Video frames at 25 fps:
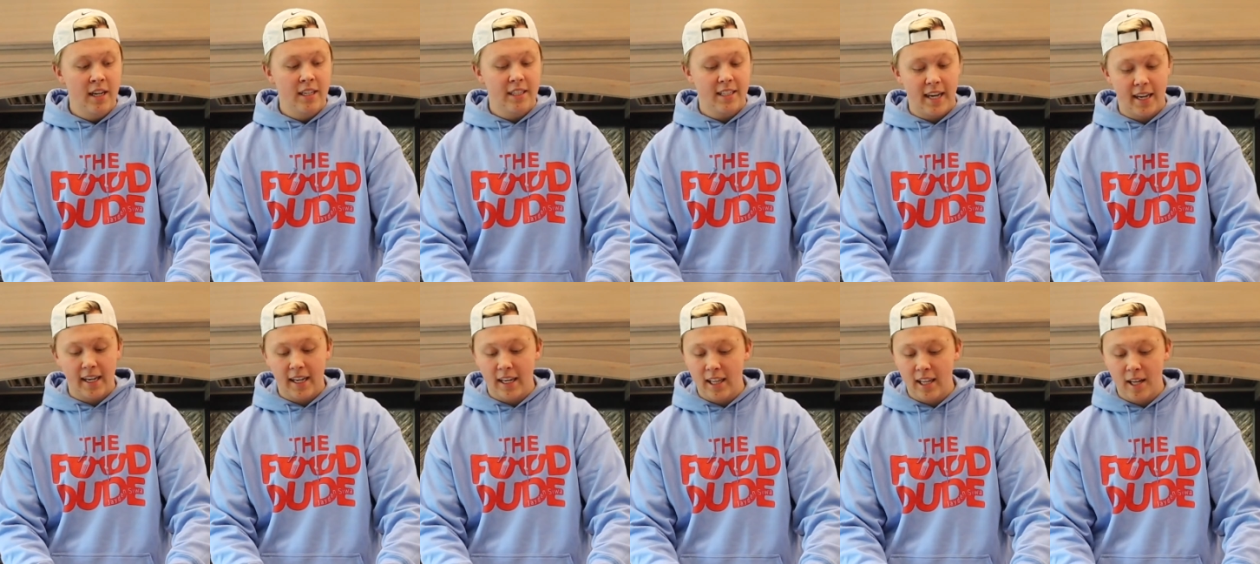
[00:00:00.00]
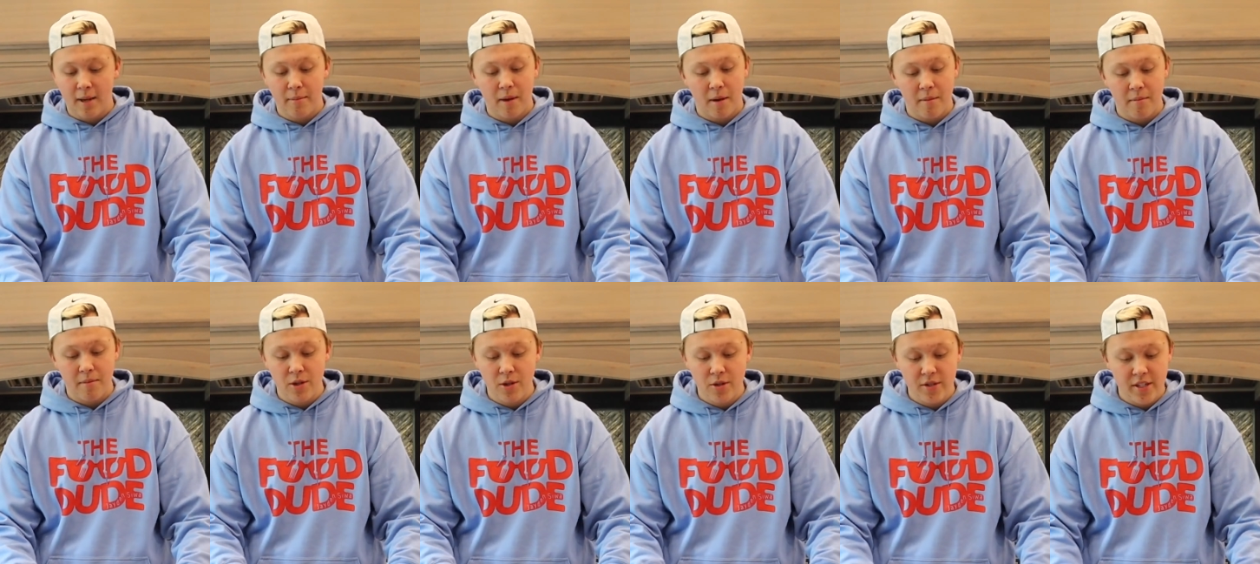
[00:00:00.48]
Taking them,
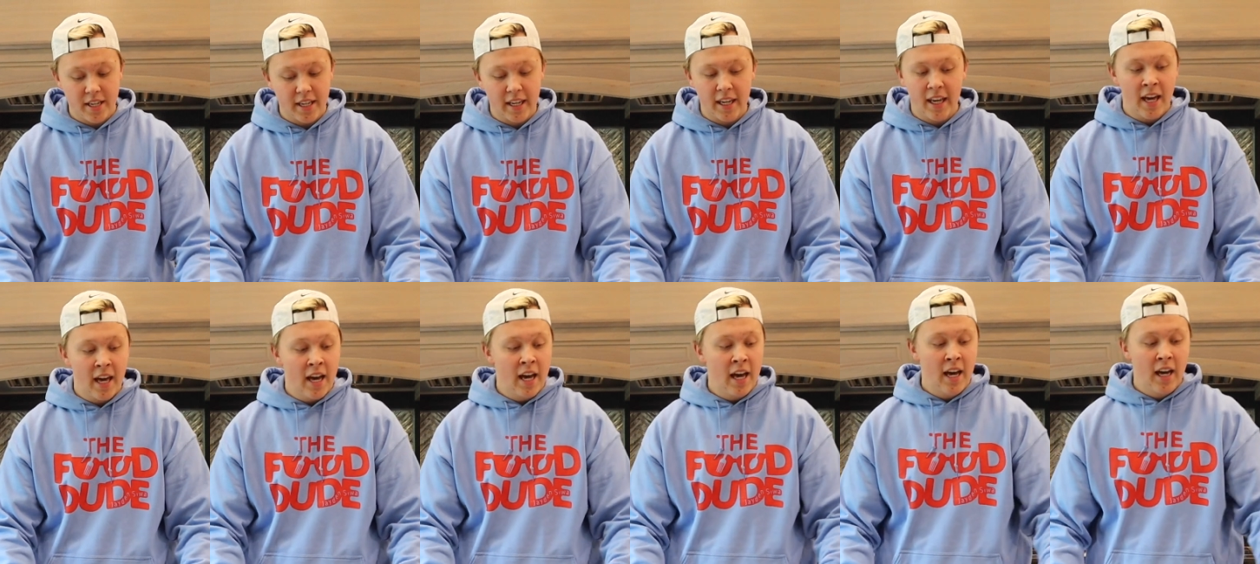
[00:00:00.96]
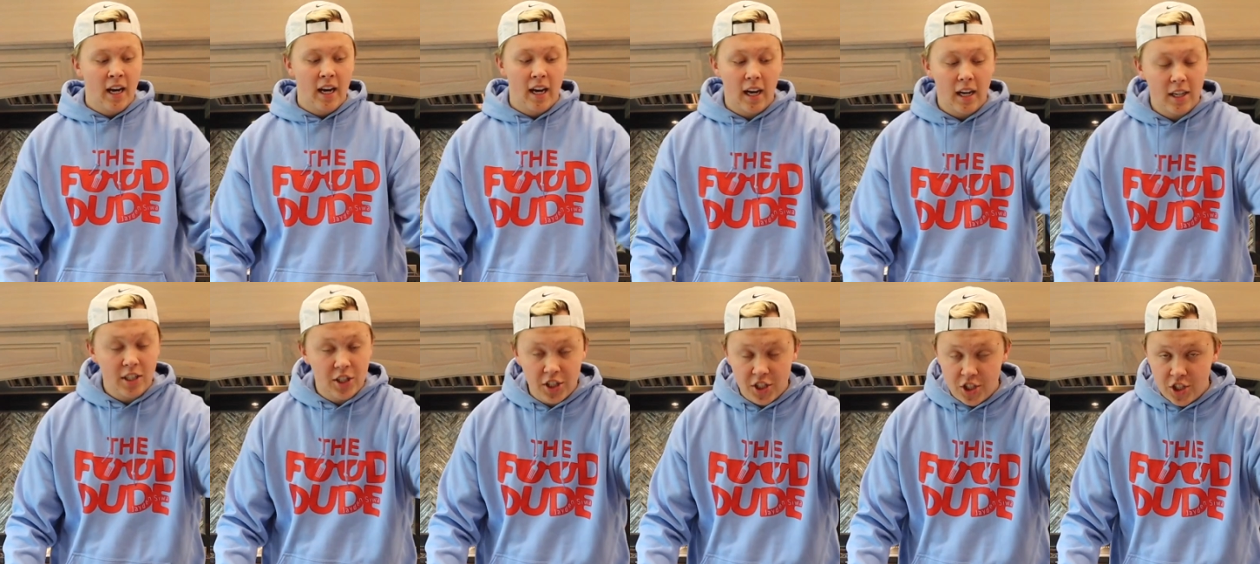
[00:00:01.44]
I'm using
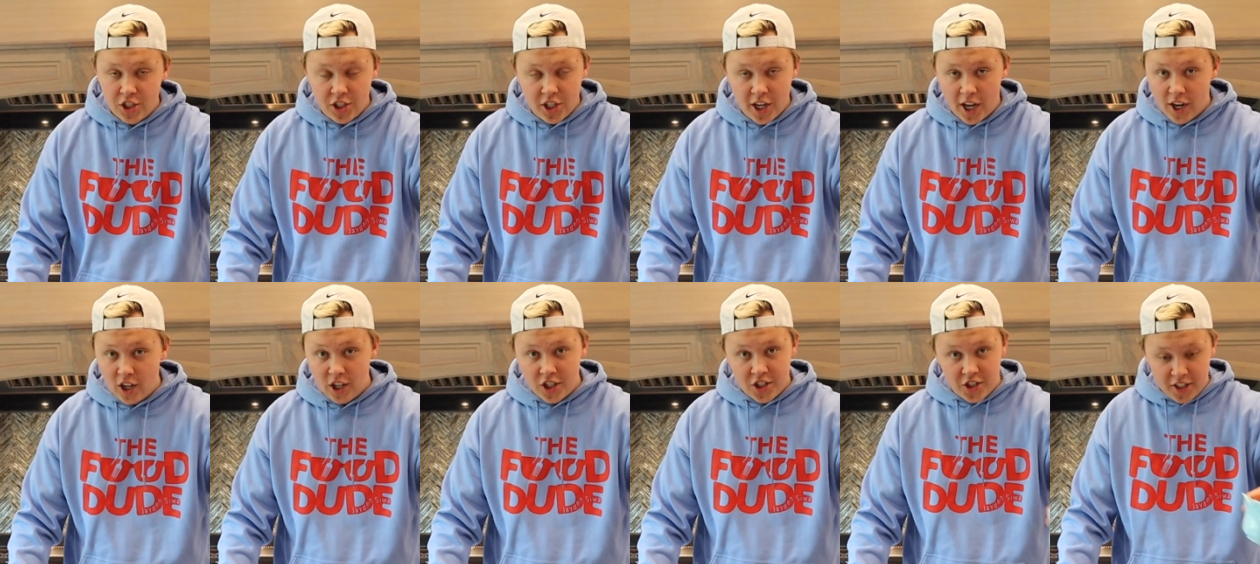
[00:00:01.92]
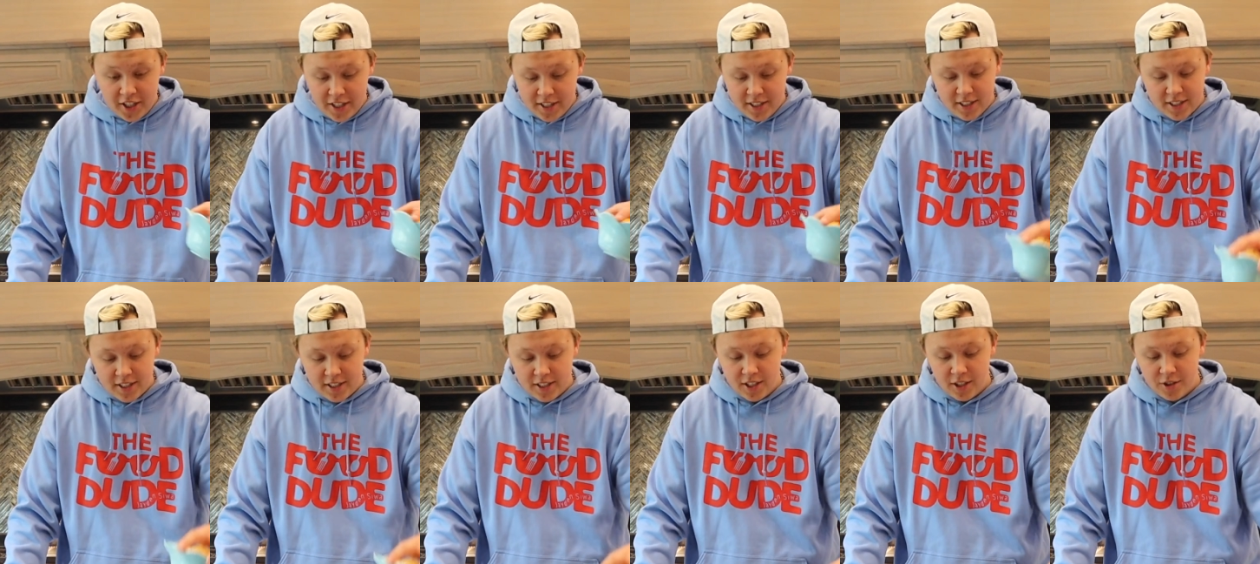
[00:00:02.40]
just cheddar
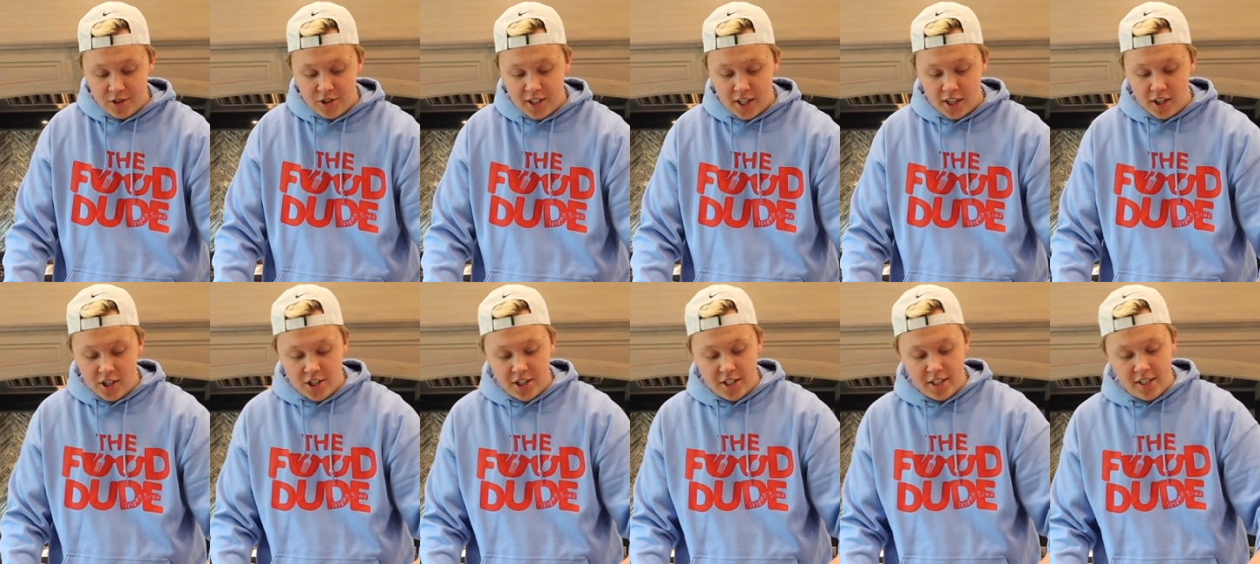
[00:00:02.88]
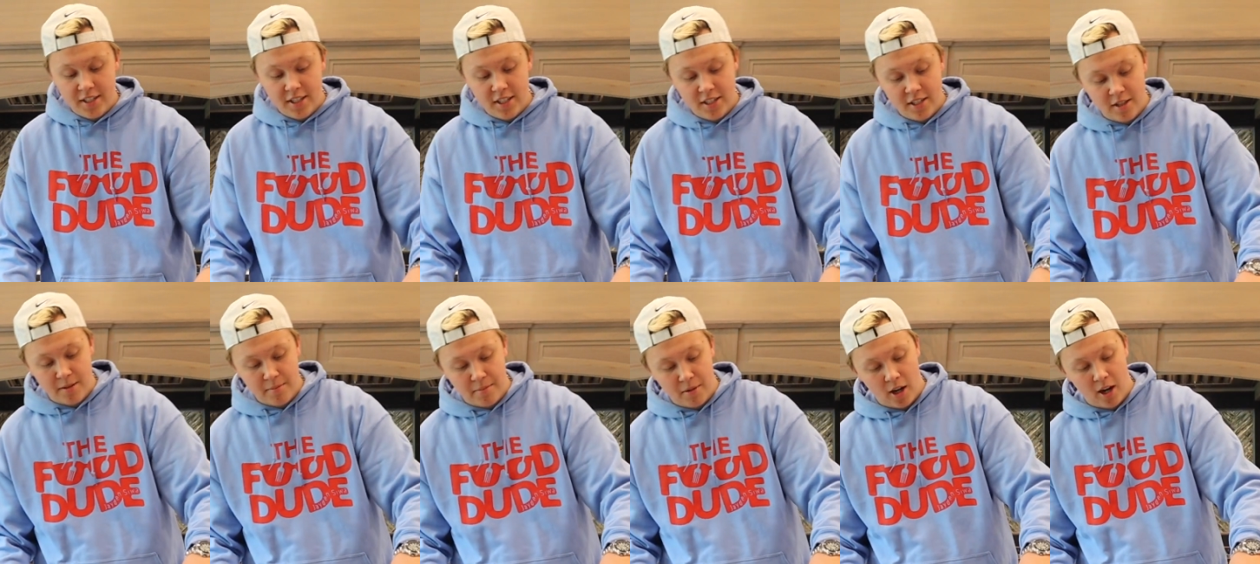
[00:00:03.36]
cheese, because you know cheddar cheese
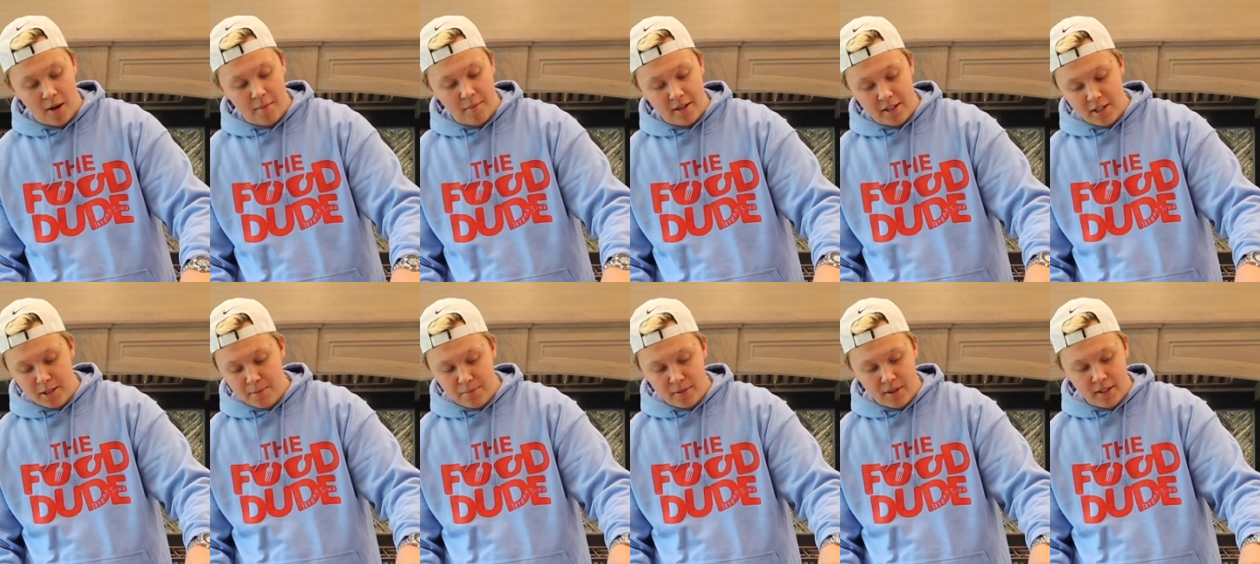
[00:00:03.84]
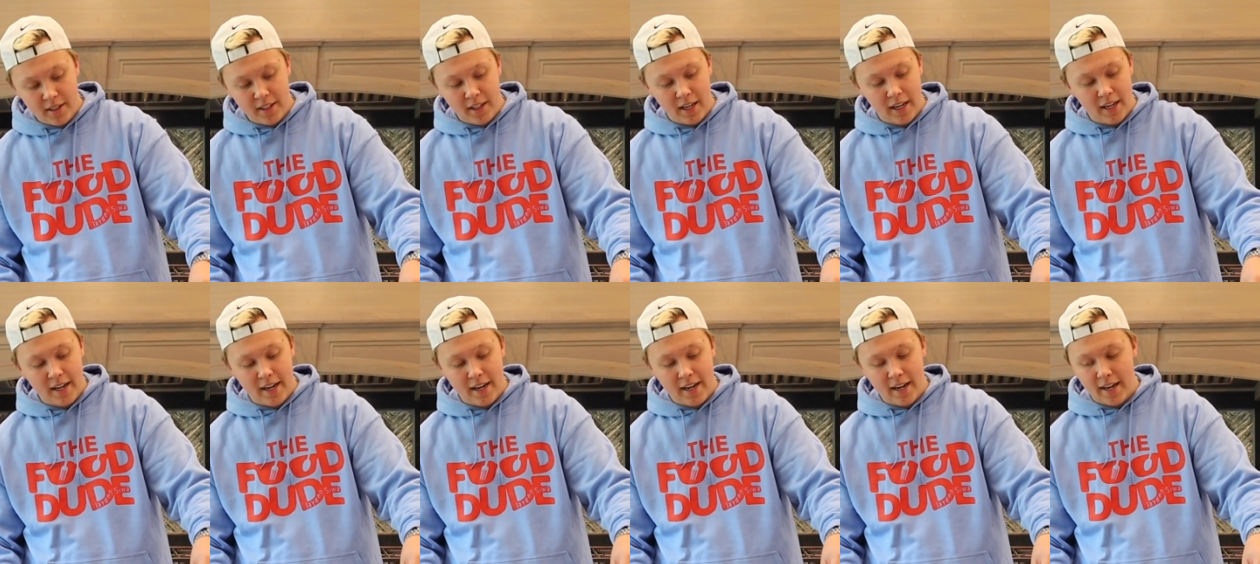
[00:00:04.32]
is the bomb, and just putting
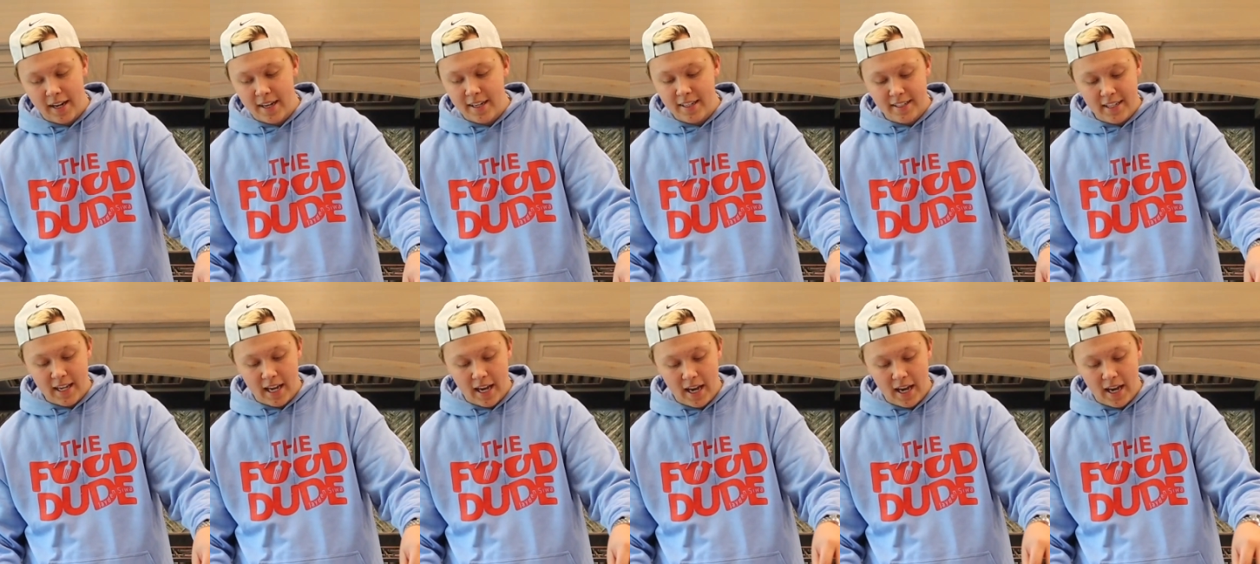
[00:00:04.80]
a nice,